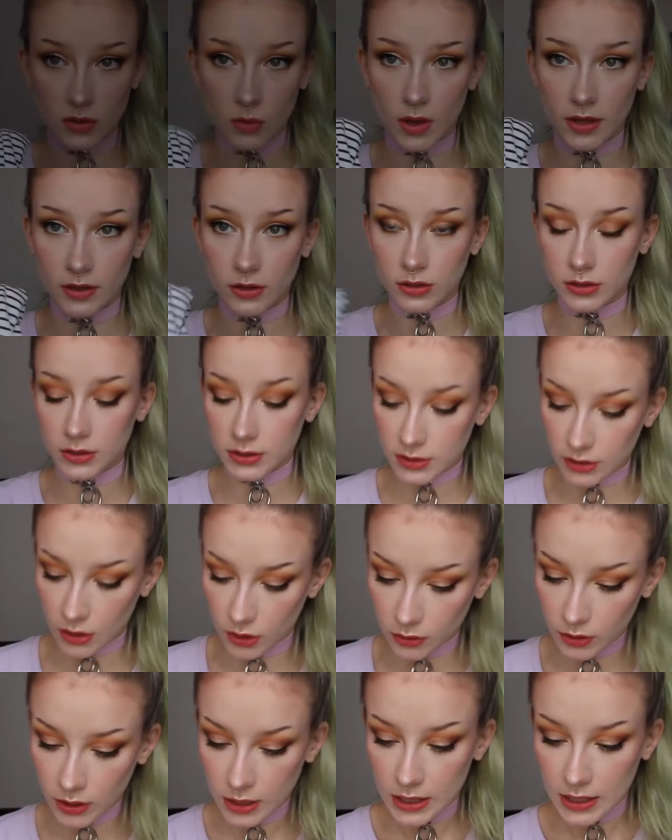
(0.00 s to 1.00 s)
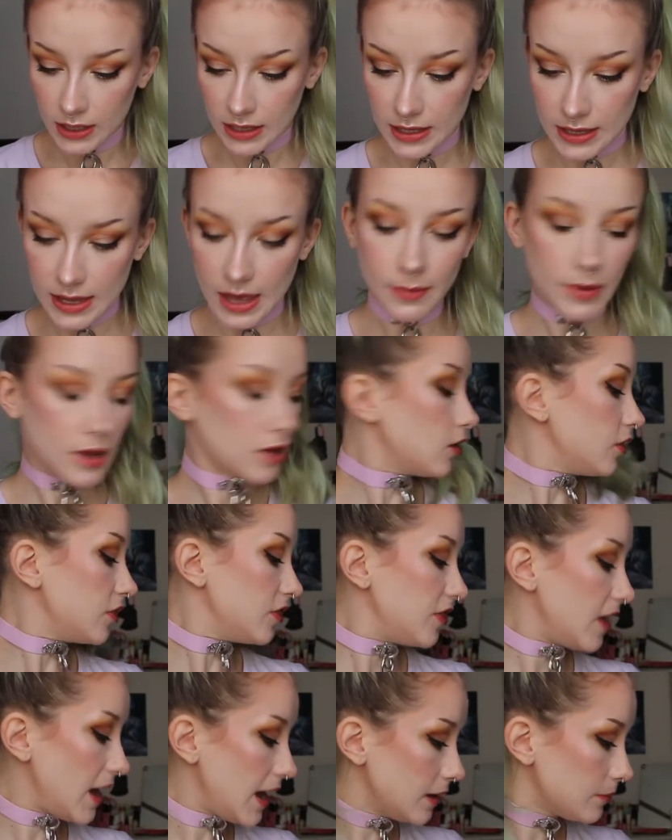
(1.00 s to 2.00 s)
is quite good, so yeah, I got
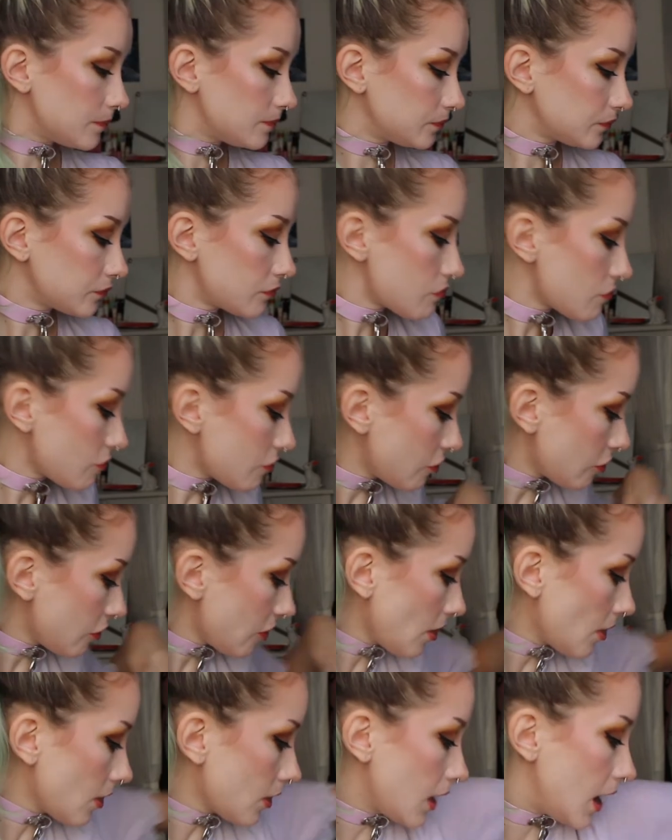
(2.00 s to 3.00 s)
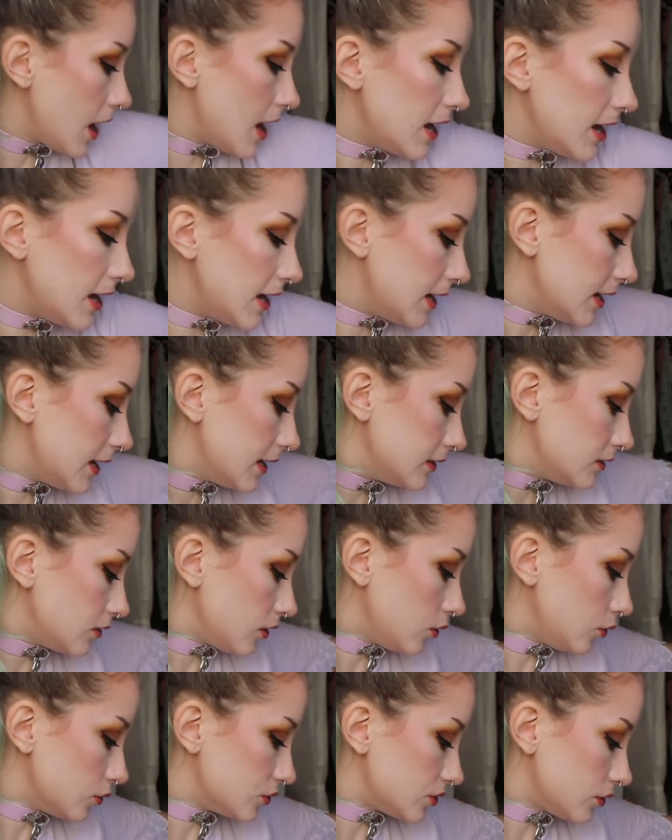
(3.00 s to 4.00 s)
that. And
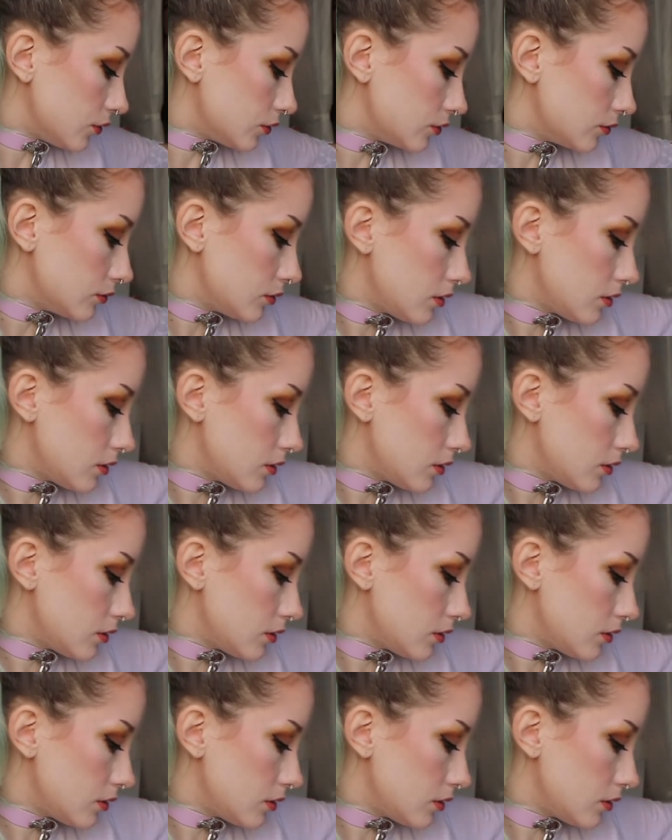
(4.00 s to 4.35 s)
I also